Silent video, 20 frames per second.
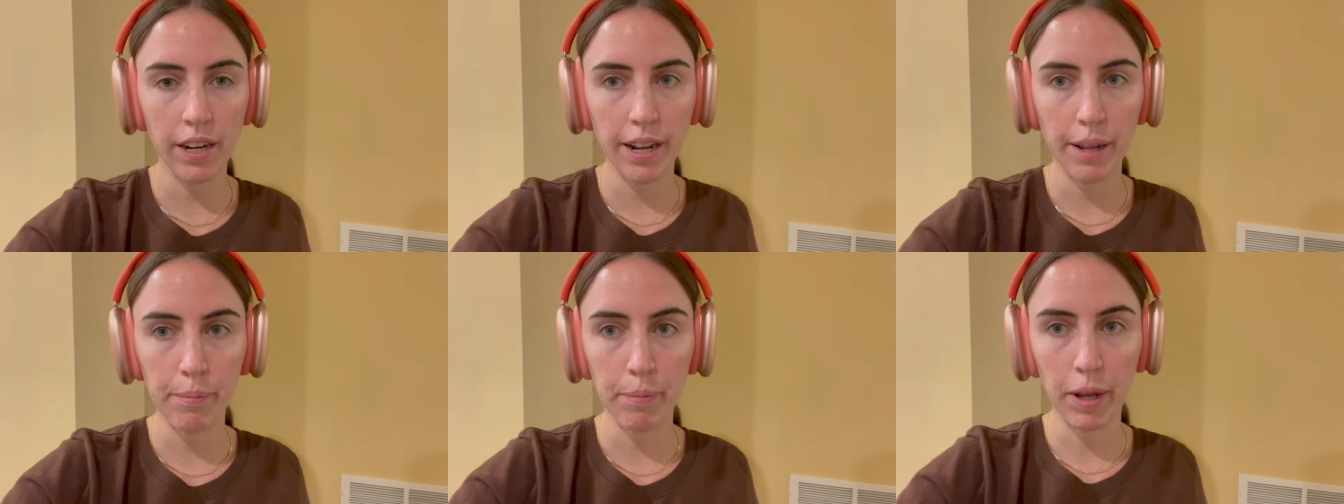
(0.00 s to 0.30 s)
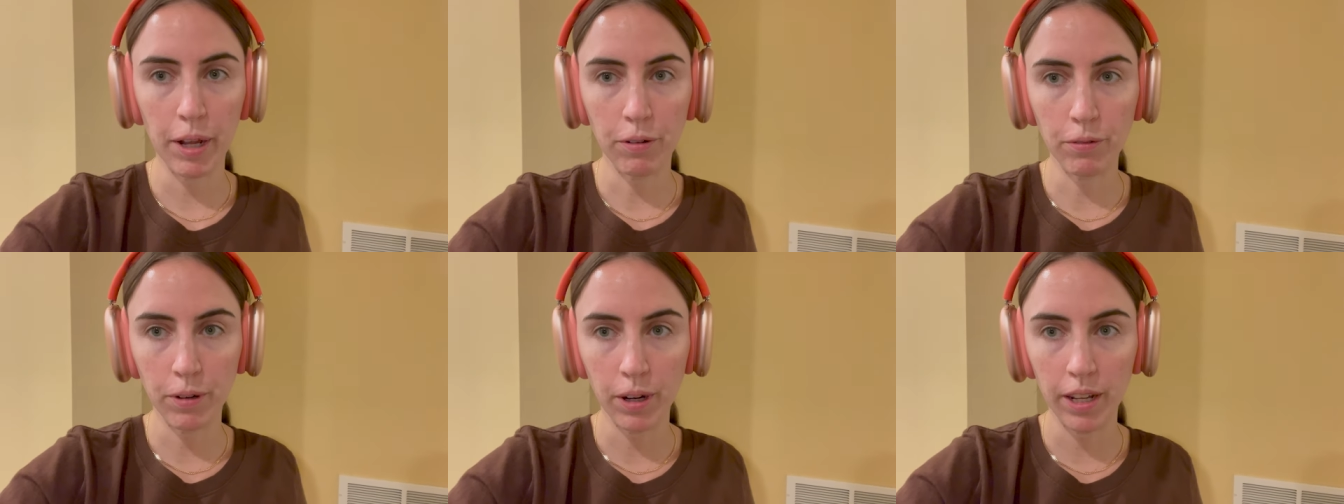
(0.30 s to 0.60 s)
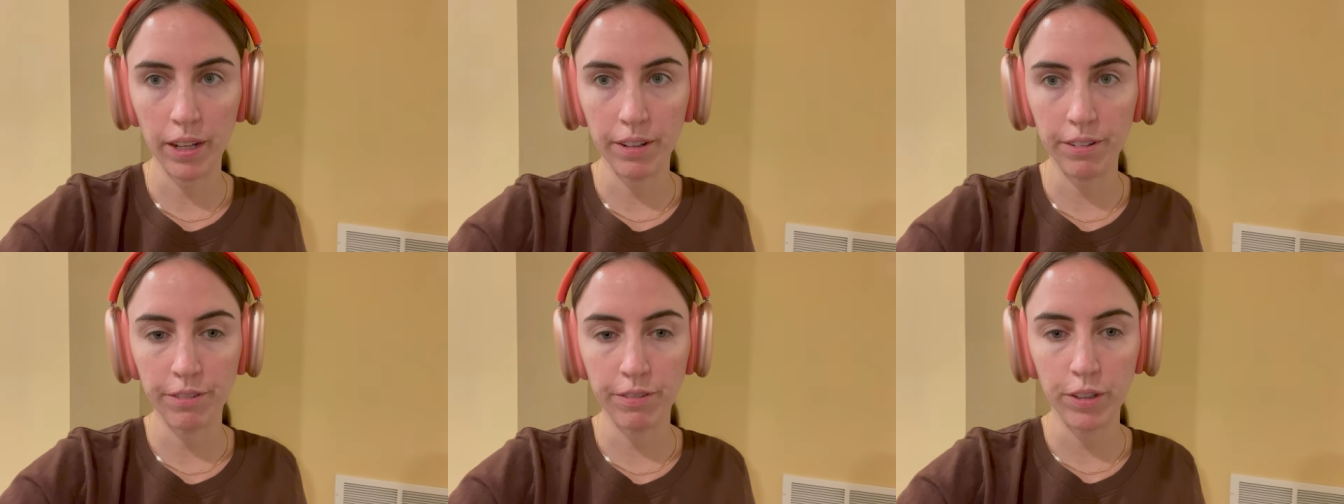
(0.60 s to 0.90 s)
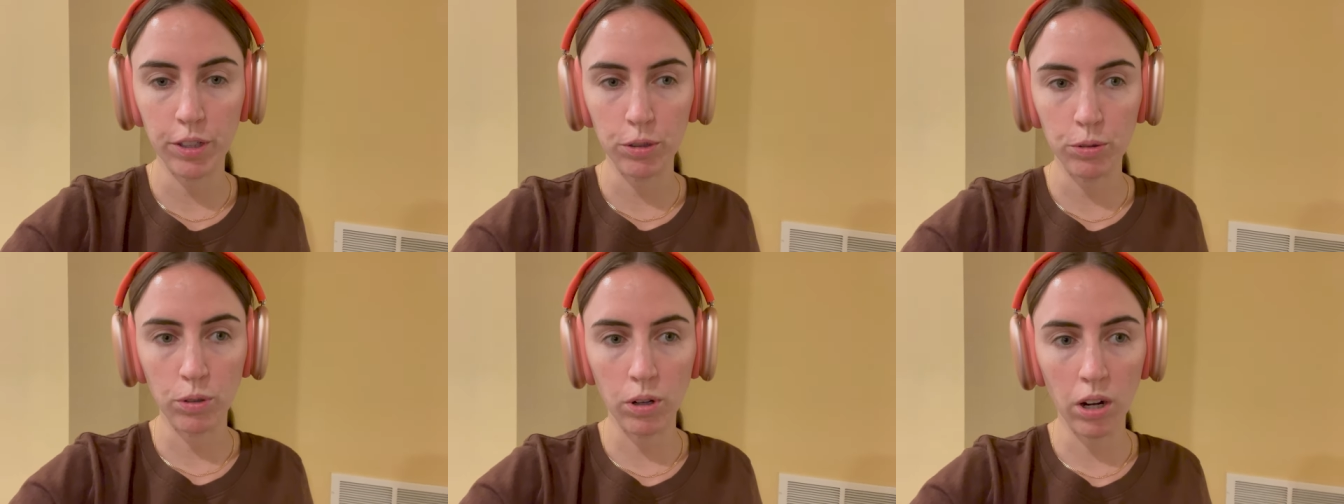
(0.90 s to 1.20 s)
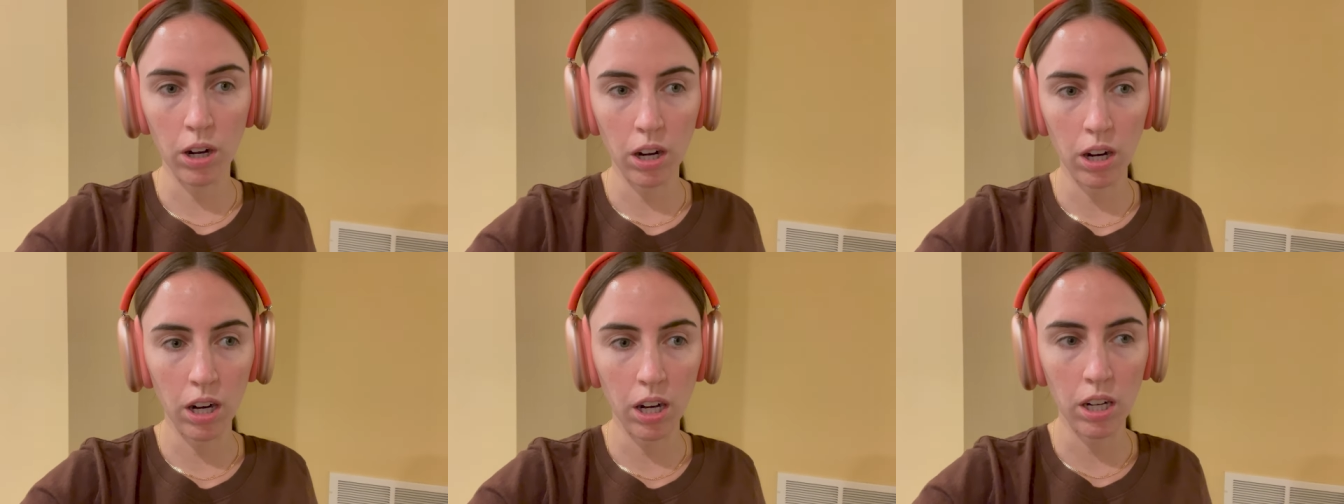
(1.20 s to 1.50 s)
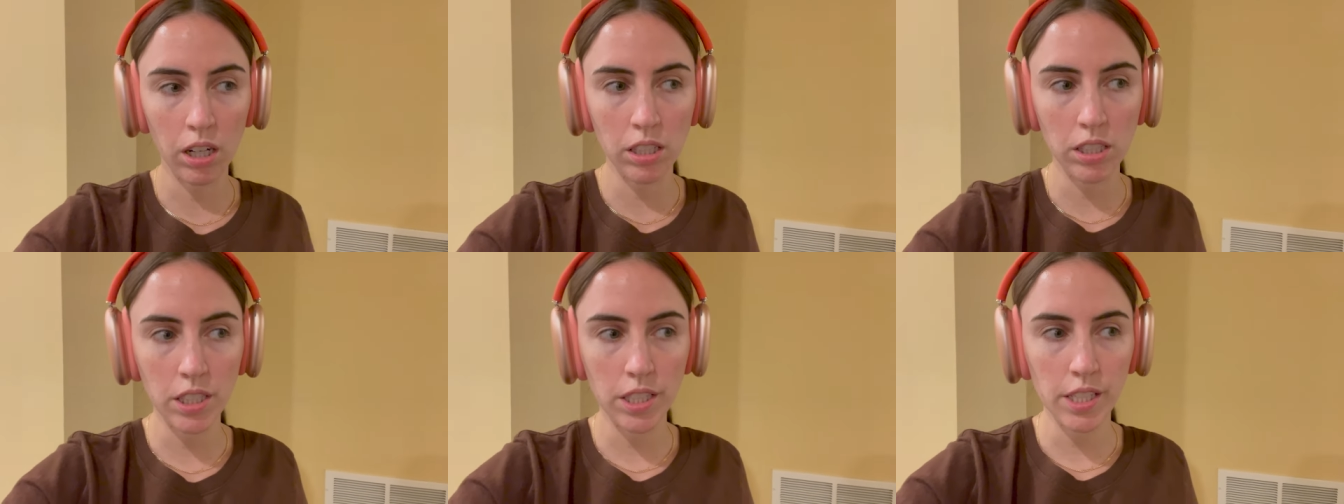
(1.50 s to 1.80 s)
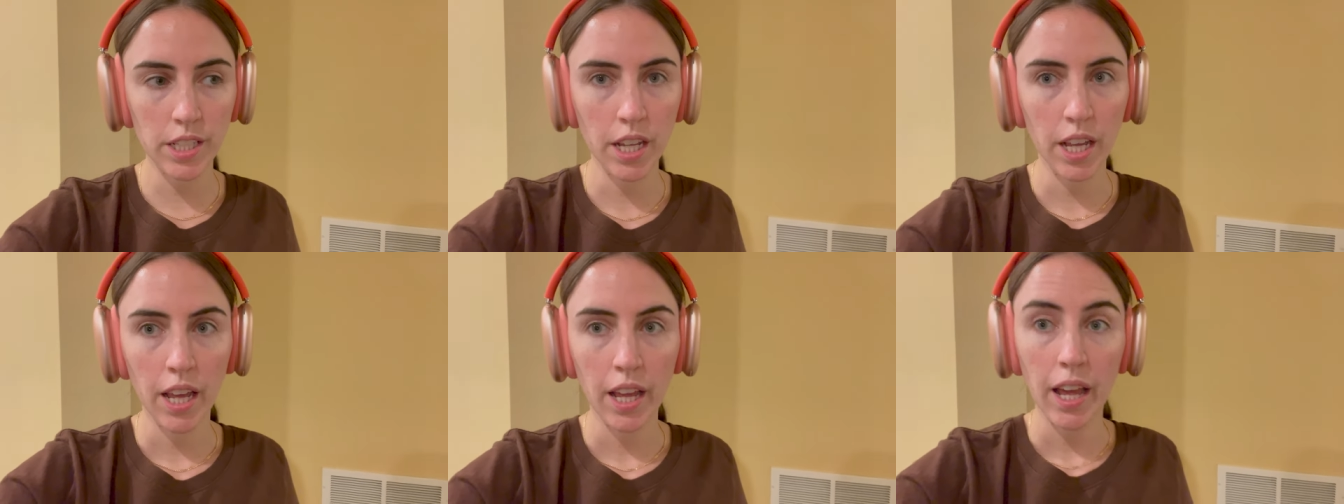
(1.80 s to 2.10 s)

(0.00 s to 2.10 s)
I might write a few cards.